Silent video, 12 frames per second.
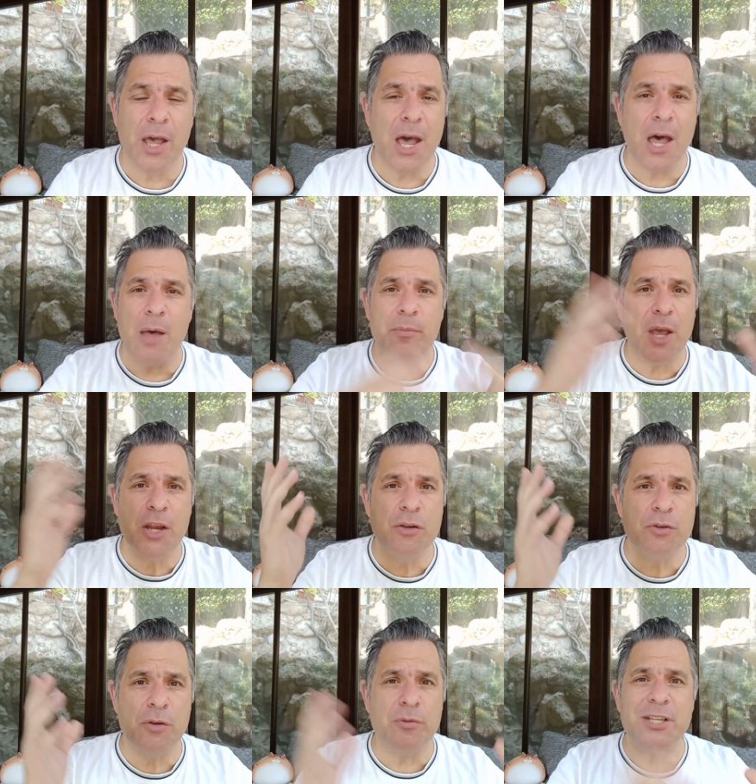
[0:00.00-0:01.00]
and you
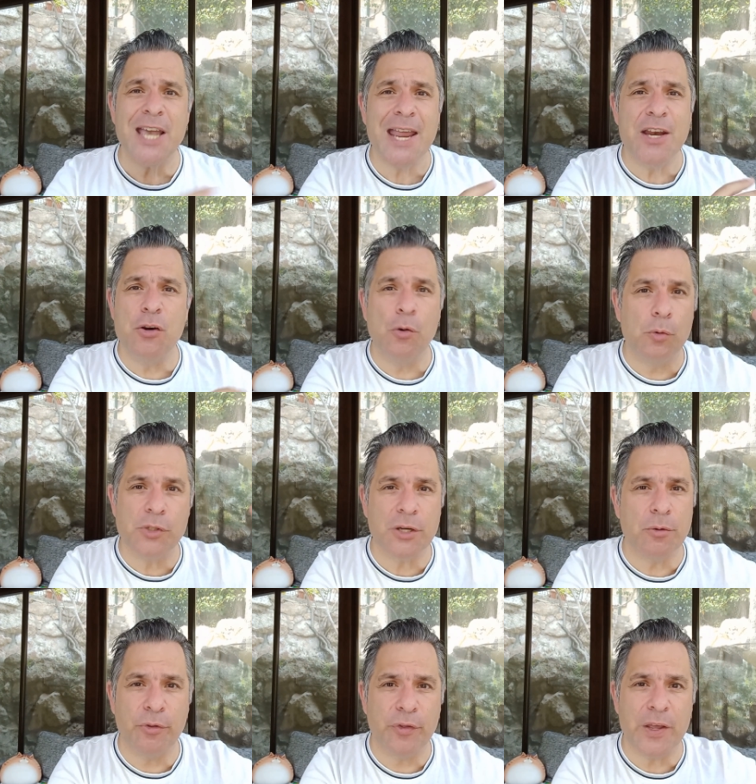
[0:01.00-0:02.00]
do 10
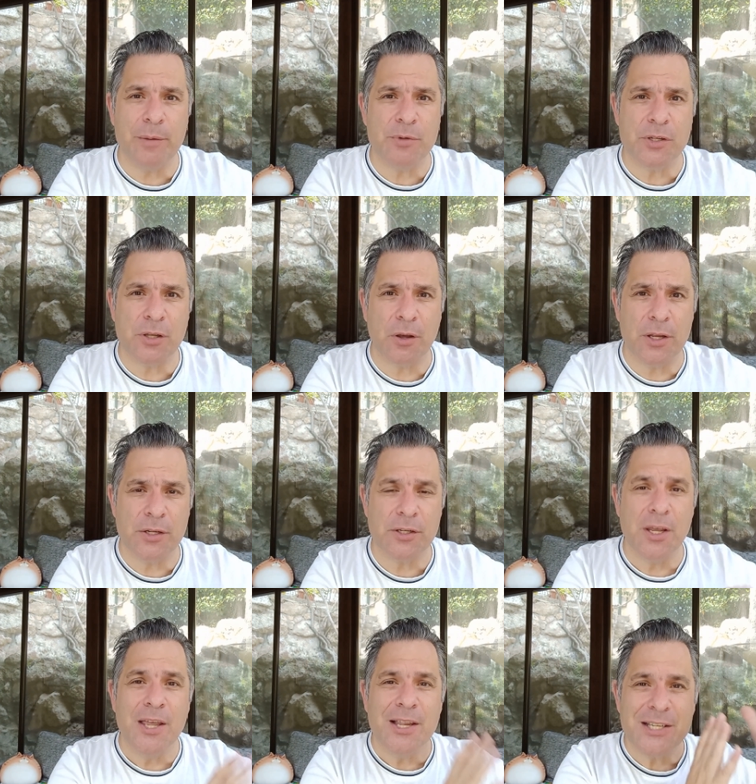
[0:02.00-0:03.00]
nautical themed designs,
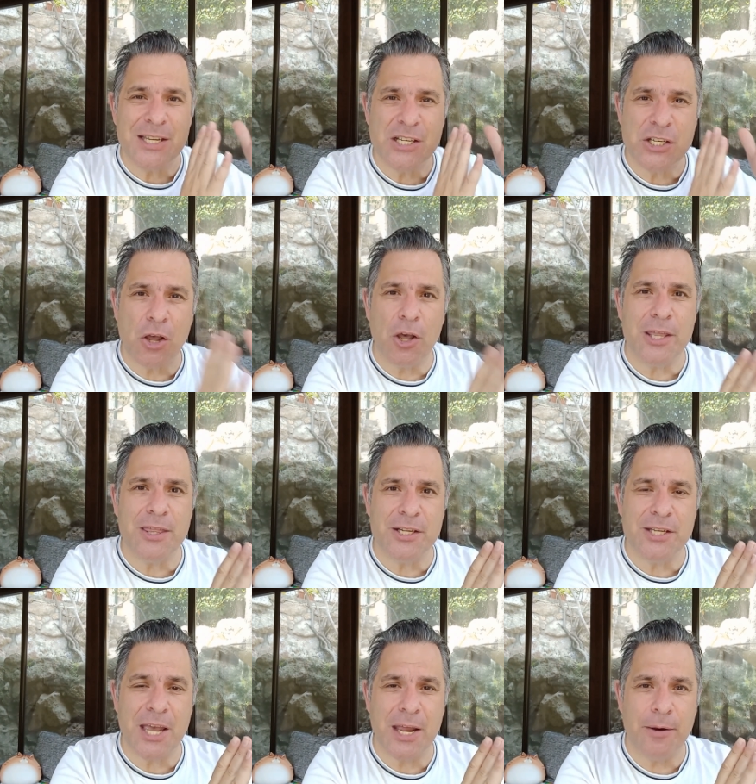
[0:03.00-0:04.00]
design the
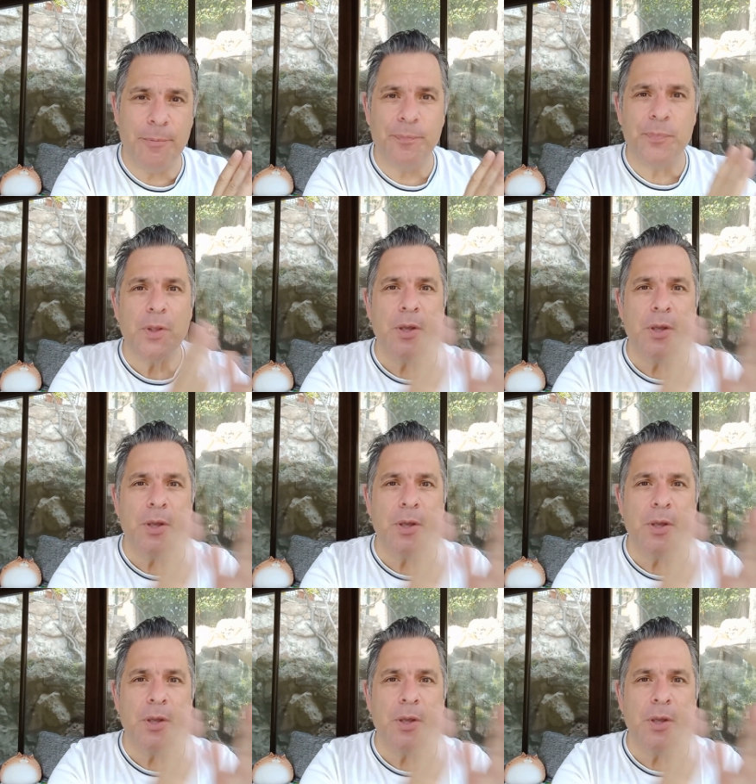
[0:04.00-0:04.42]
10,